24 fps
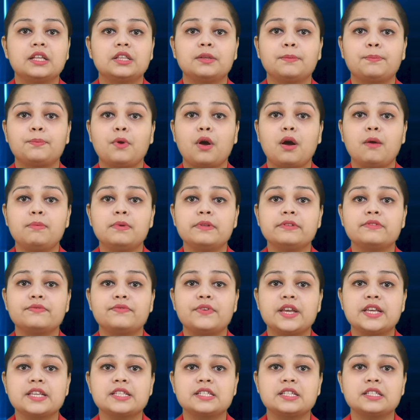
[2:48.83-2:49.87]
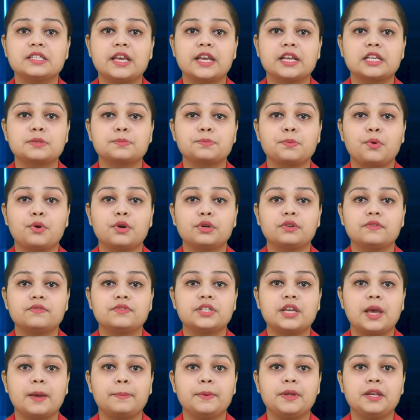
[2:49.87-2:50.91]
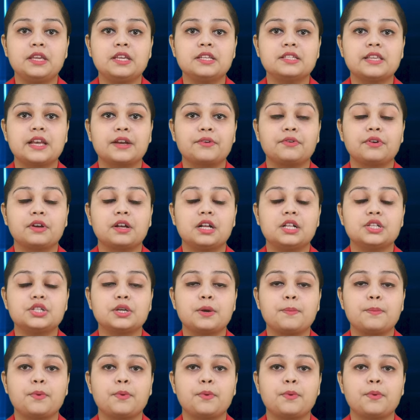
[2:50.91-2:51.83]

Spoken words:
the problems faced in the export of Japanese agriculture